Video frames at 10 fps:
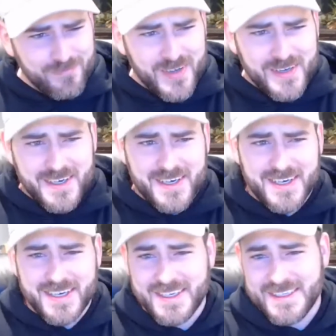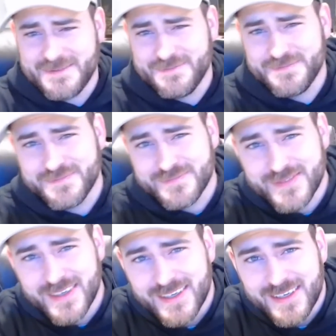Oh,
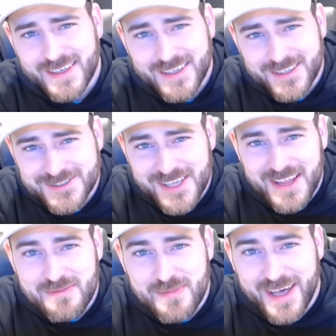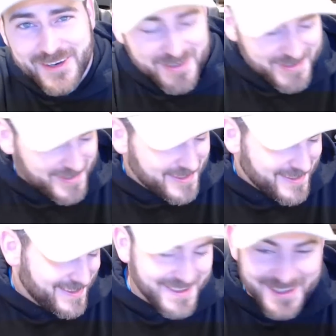there's nothing better.
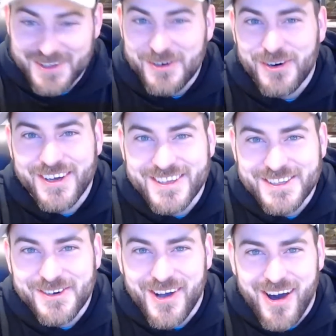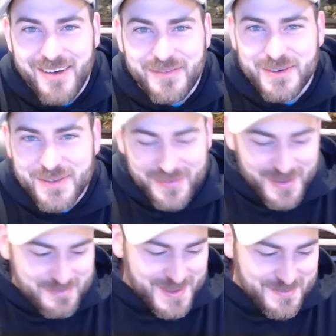A little coffee with
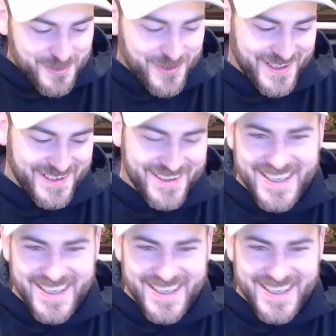Flip in the morning.